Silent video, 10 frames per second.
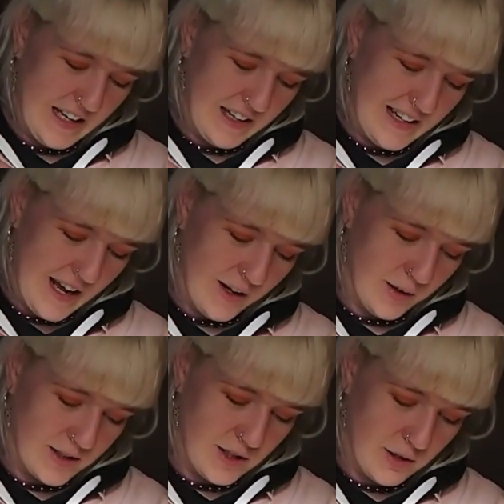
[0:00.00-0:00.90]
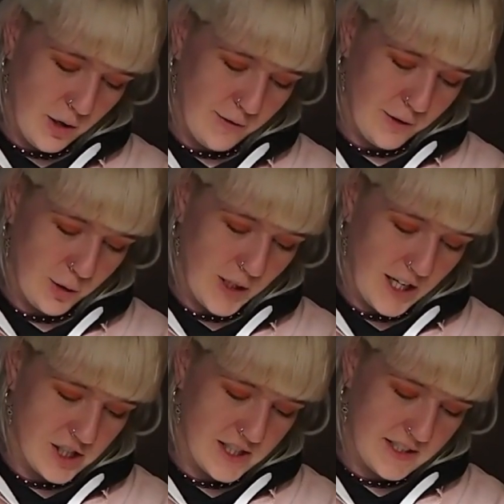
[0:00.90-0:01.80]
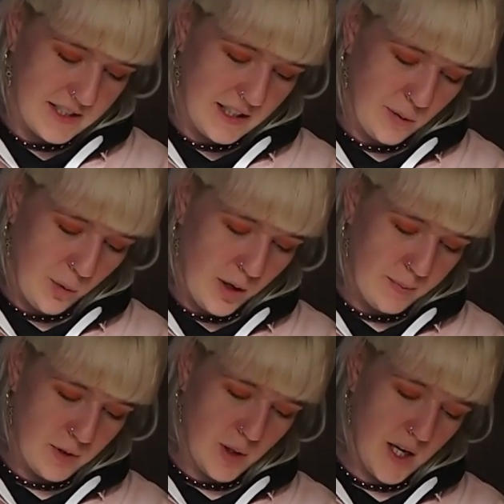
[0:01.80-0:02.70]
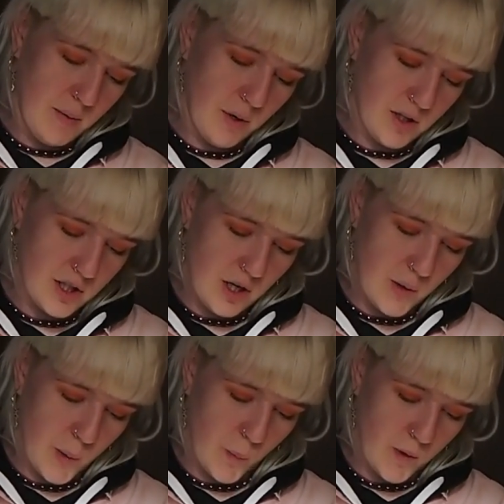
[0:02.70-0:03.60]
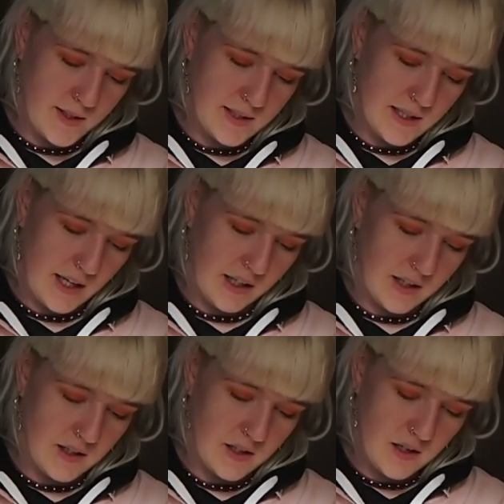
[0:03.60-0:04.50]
Now I don't know if you can actually see what I'm doing, but I'll show you in 1 second.